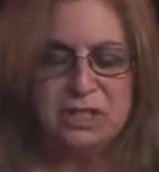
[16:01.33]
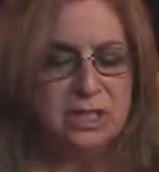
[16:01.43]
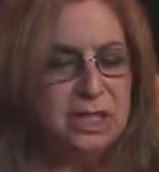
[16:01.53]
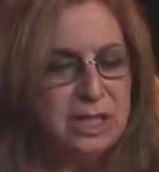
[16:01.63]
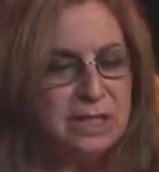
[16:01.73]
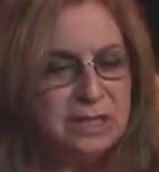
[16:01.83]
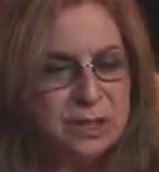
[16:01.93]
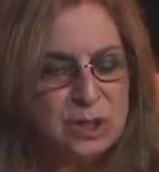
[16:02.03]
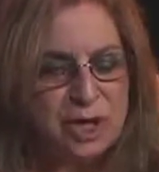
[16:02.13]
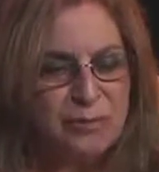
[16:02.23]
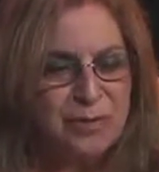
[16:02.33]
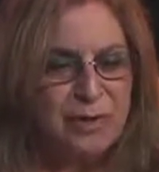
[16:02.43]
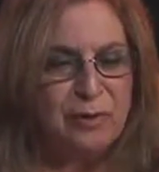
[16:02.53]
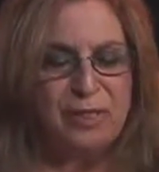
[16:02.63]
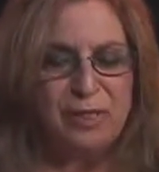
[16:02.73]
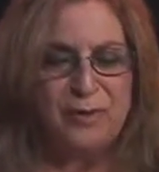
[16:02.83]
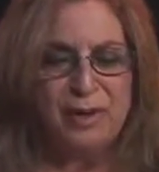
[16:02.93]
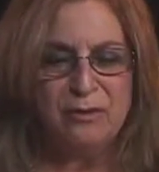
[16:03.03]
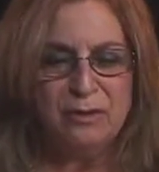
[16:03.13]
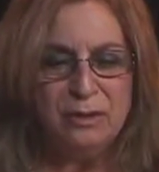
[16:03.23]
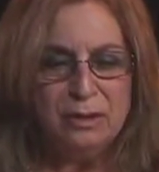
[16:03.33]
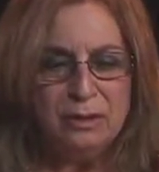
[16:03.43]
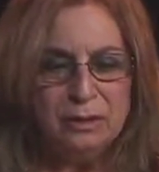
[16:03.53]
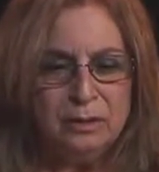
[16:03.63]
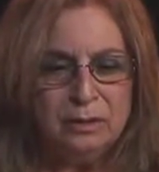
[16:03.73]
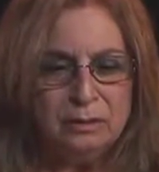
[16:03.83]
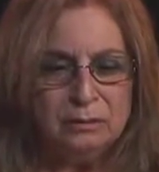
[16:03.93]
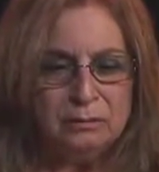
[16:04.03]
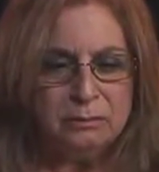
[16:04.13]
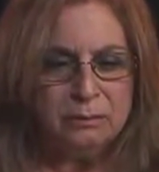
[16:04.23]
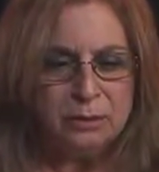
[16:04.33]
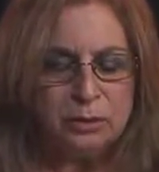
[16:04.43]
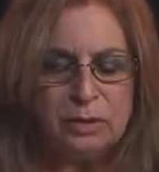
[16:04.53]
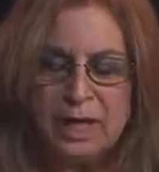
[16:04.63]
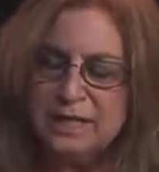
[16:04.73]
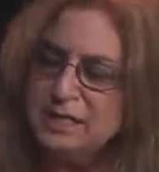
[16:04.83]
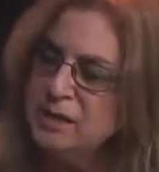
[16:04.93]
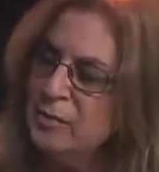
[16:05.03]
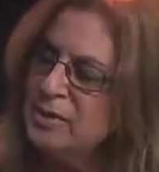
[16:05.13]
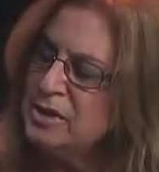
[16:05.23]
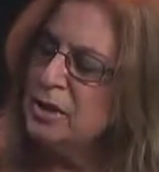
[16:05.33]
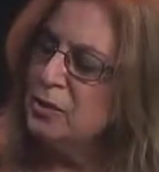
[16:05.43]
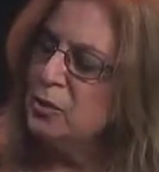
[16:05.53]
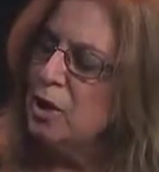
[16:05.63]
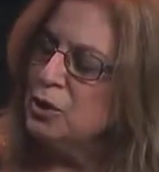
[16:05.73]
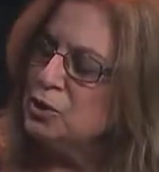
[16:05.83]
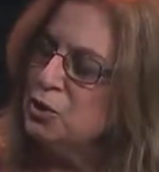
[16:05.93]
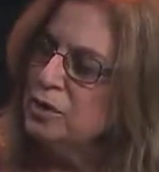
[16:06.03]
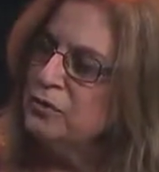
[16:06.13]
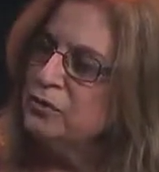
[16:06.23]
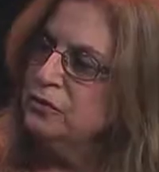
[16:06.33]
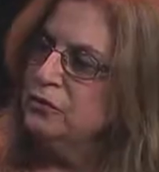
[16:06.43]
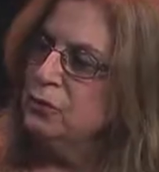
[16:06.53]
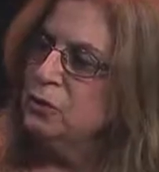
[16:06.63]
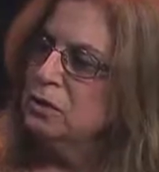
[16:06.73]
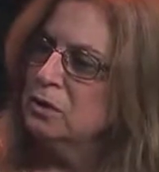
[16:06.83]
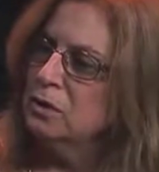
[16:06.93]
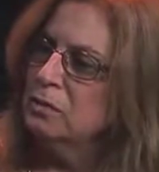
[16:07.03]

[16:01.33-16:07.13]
And let's talk primarily about utilizing them as another alternative to fuel.